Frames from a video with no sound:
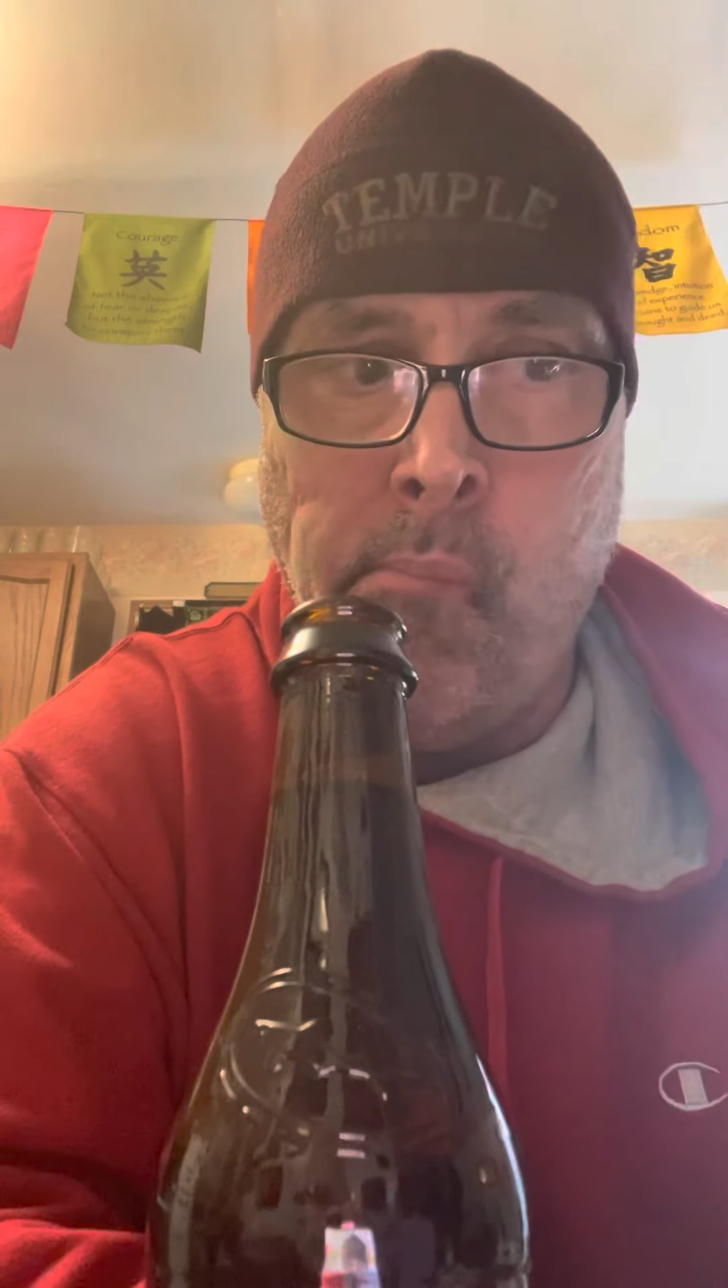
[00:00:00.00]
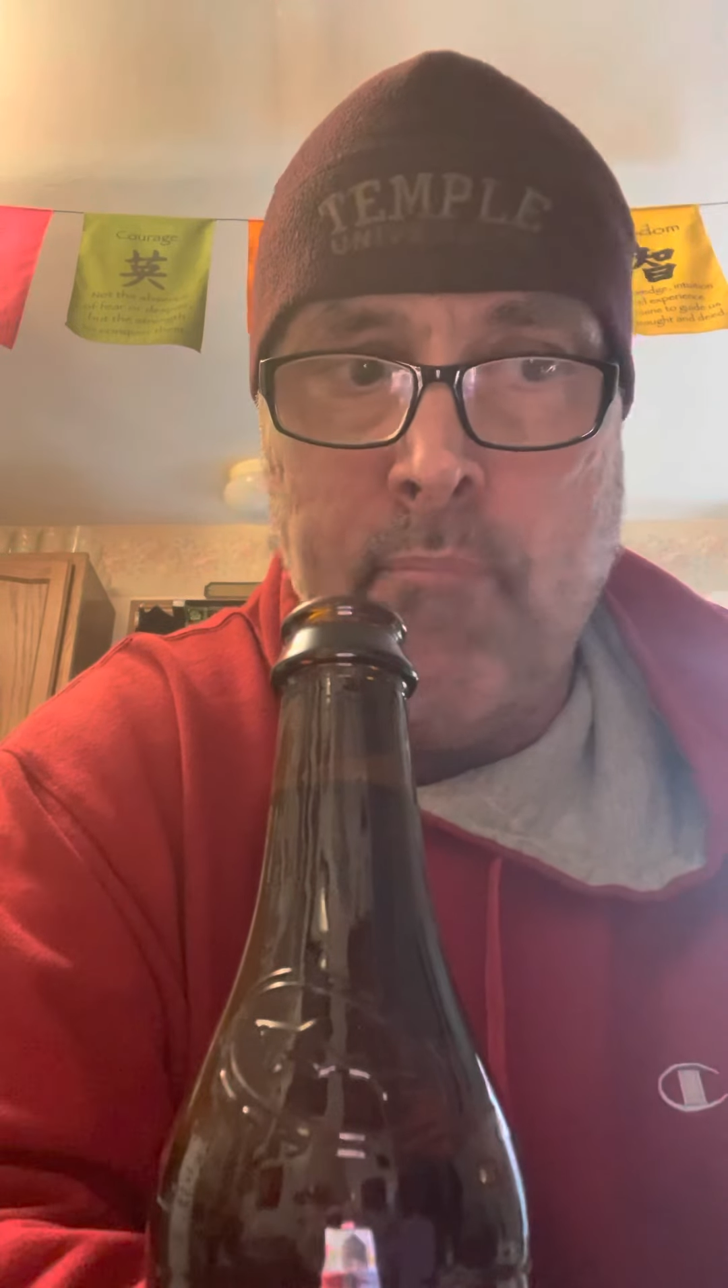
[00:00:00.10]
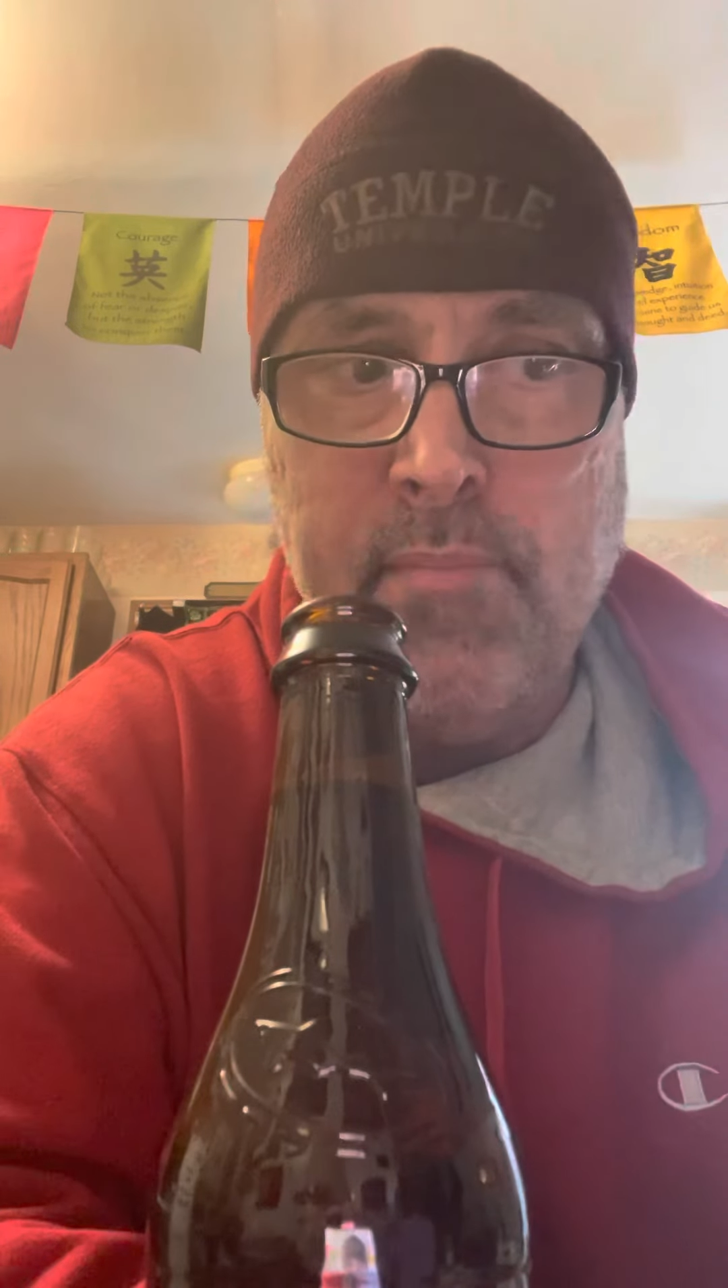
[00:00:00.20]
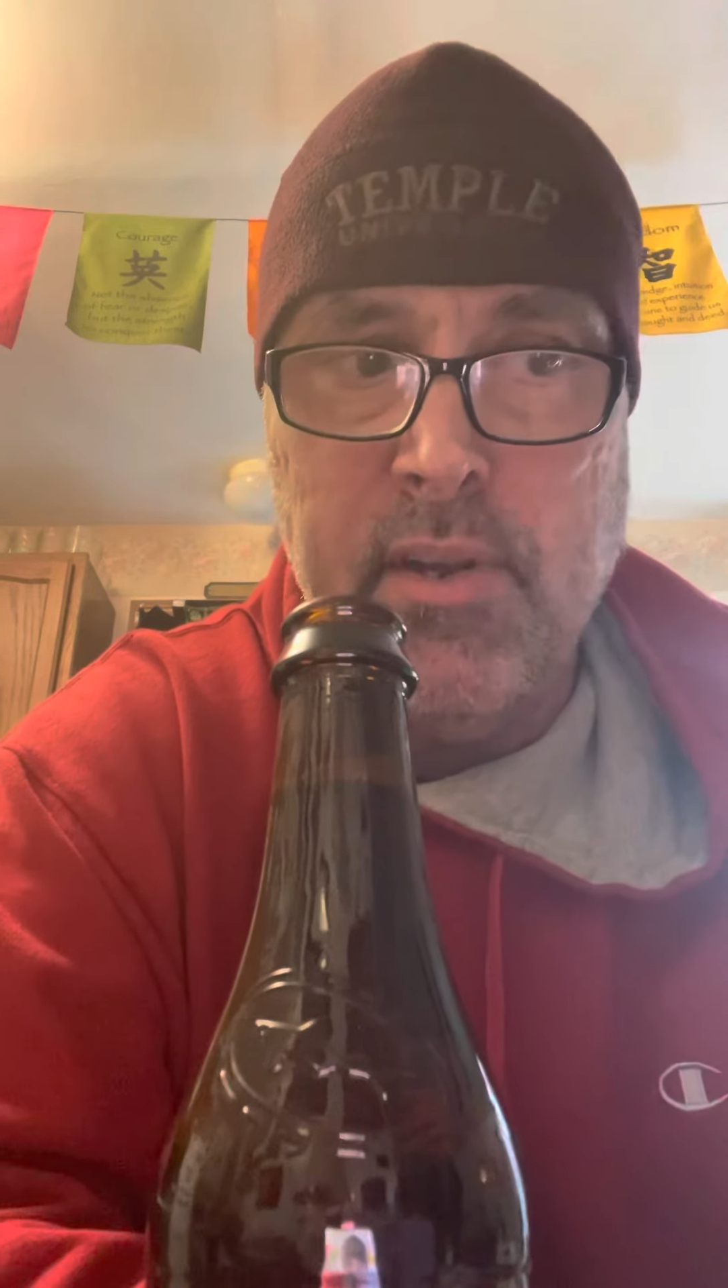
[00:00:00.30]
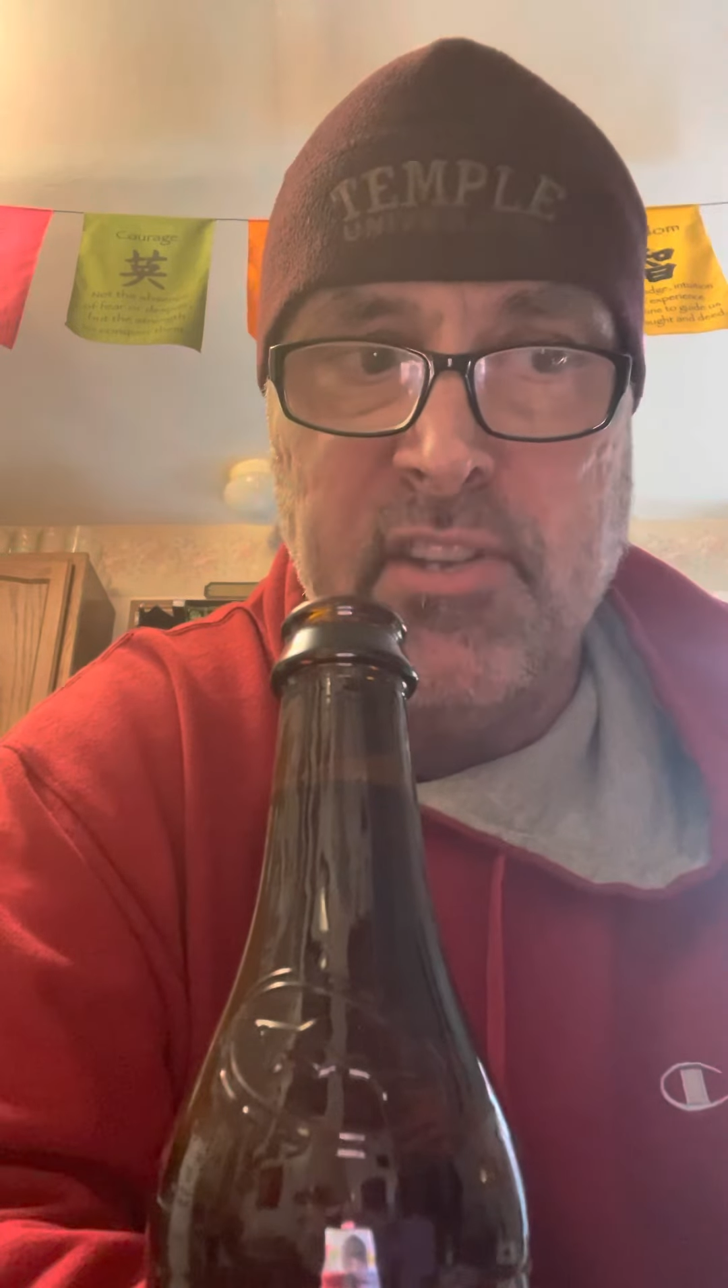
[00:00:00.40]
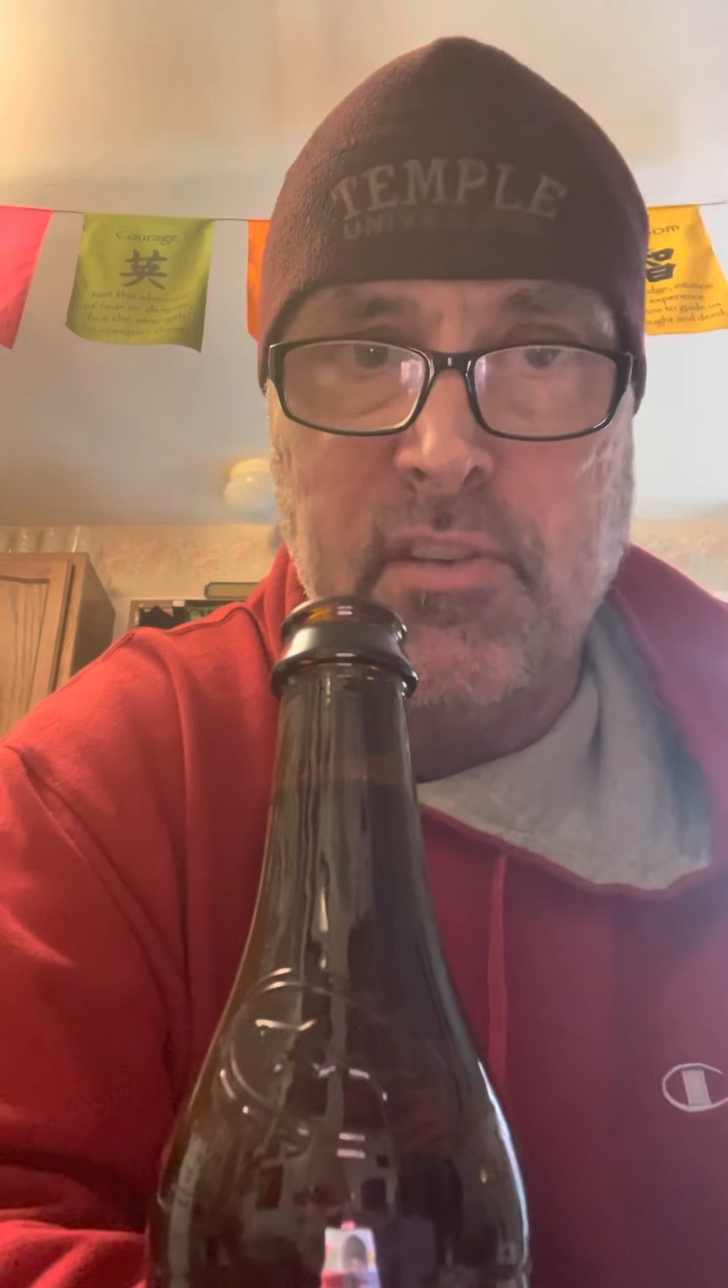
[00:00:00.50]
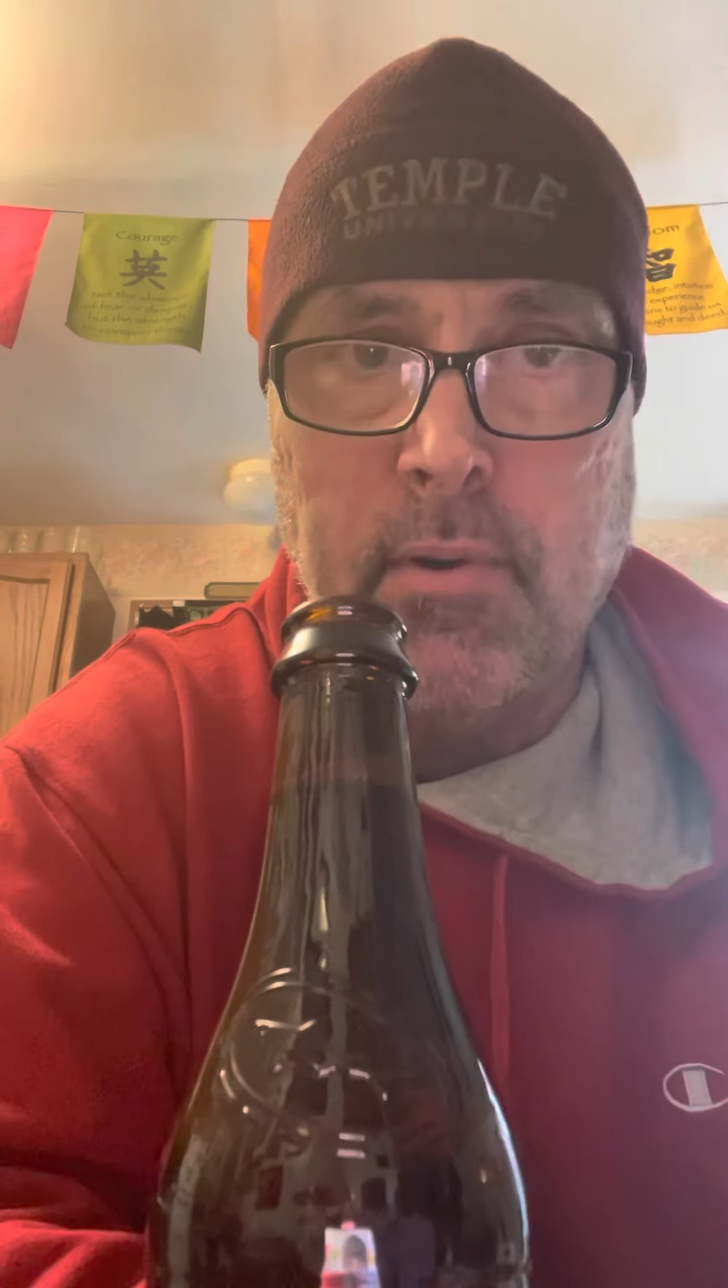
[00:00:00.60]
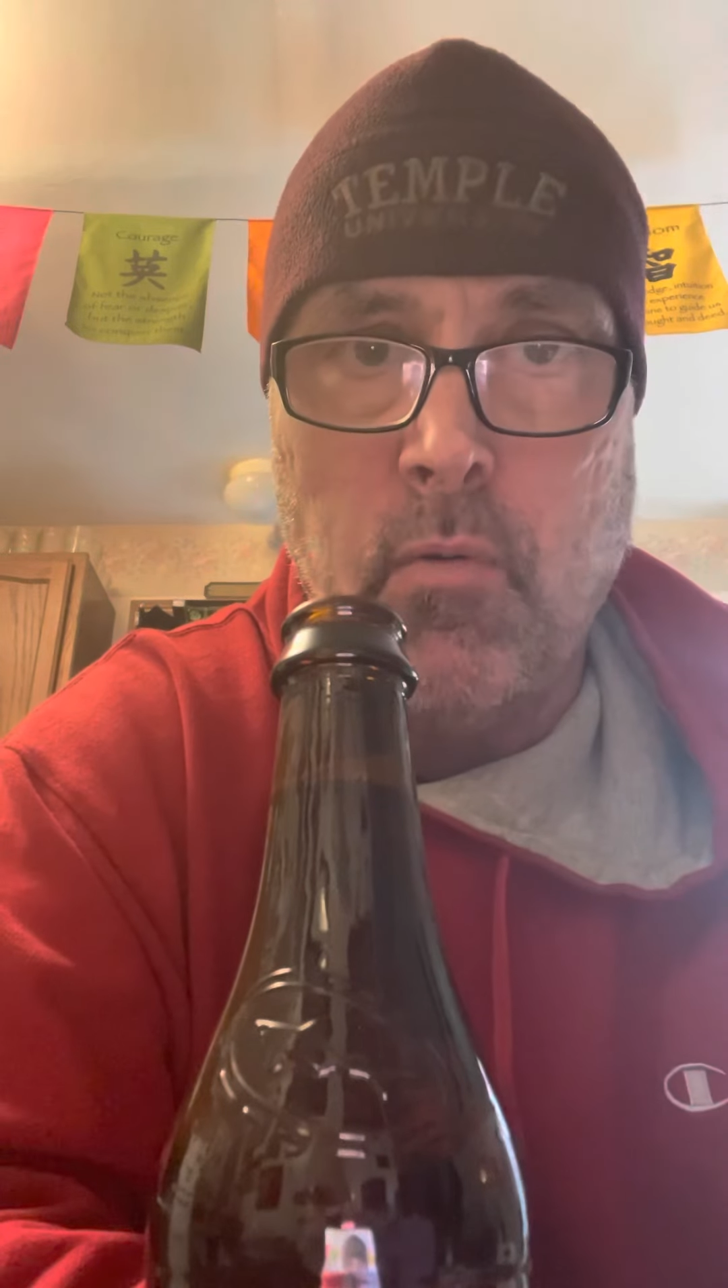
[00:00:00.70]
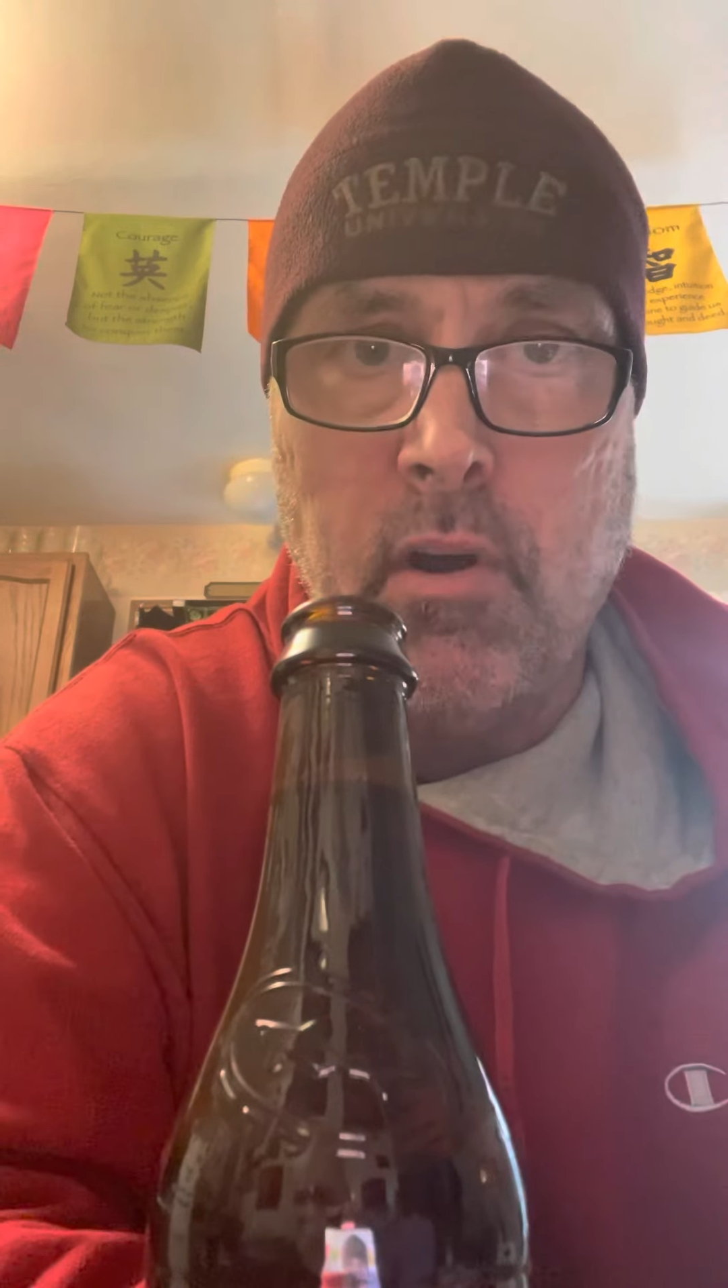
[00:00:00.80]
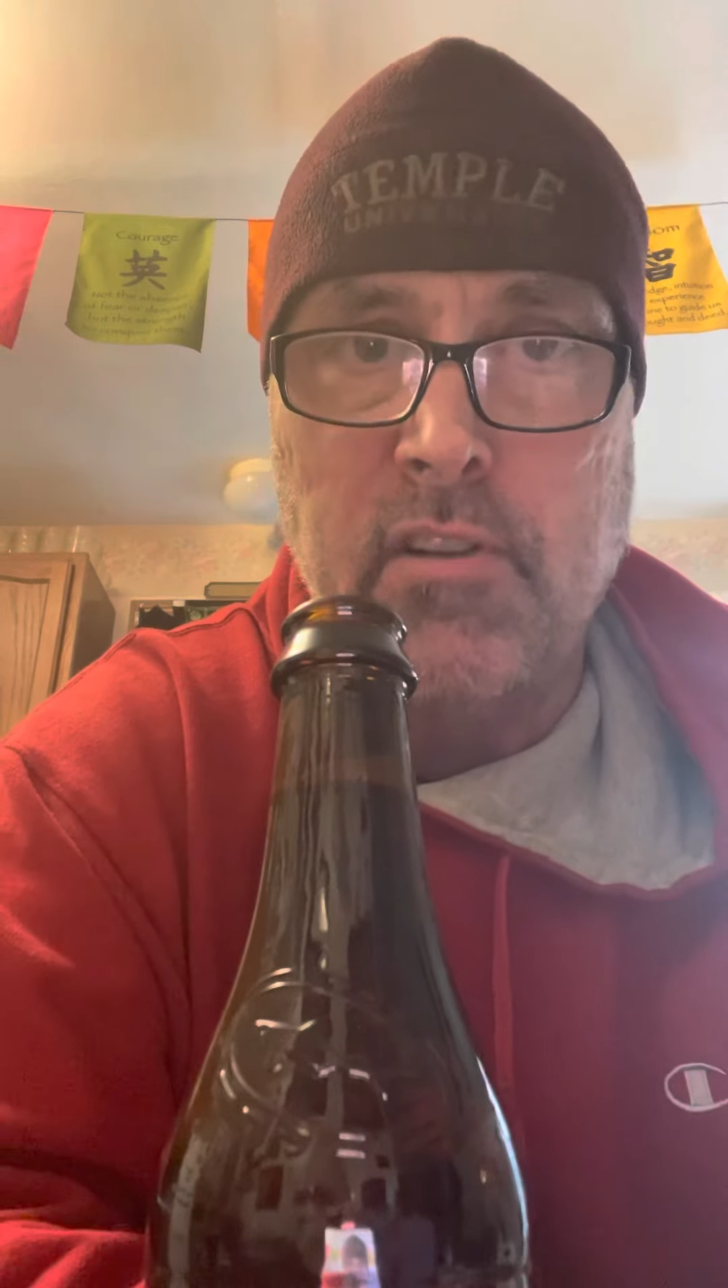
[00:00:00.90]

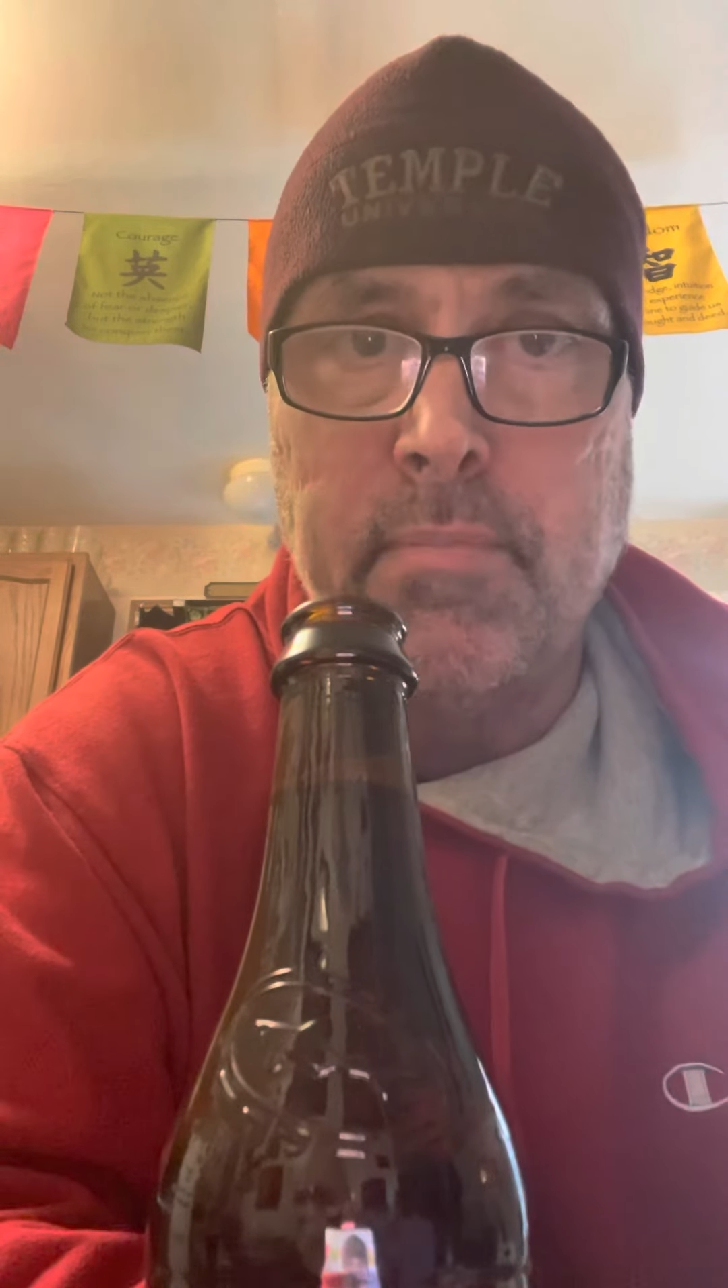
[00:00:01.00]
municipal water